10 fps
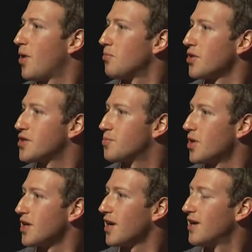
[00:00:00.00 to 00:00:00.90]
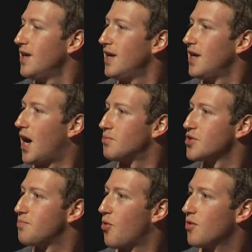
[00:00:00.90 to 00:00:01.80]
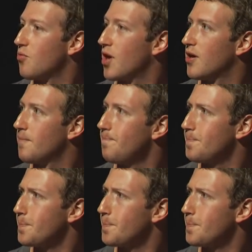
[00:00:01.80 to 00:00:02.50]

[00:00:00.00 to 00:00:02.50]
public speaking, to the point where